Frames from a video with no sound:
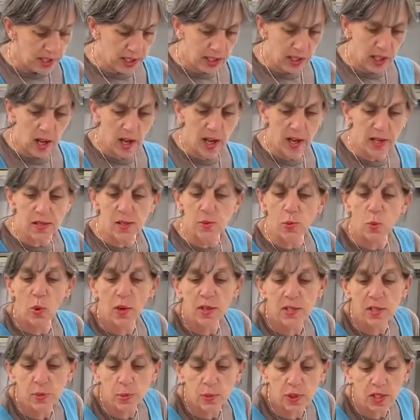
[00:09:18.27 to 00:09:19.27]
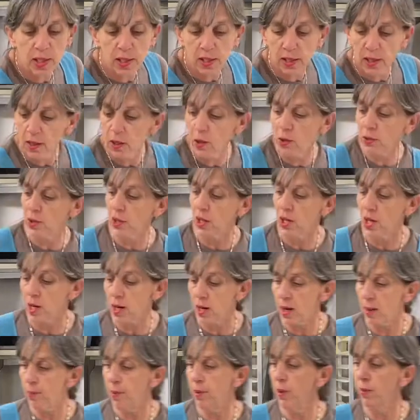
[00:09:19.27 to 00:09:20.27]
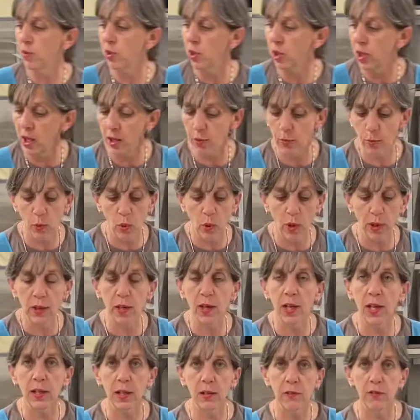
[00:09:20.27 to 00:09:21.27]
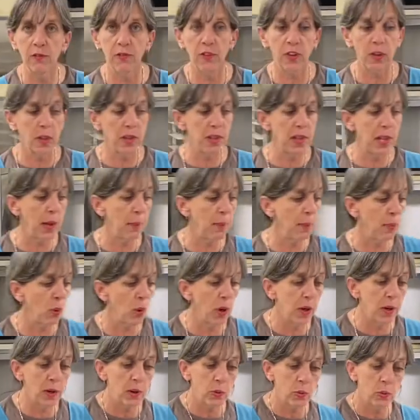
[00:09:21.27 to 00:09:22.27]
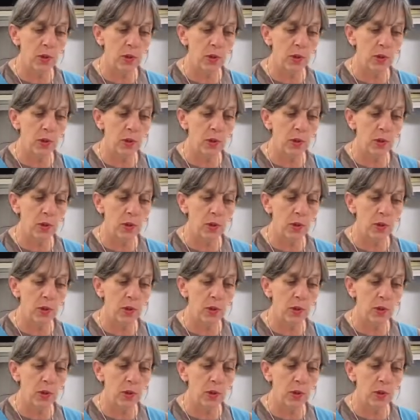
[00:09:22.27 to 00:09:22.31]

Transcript: Because once we get it all cut up, and I'm gonna have more than I can fit on that board,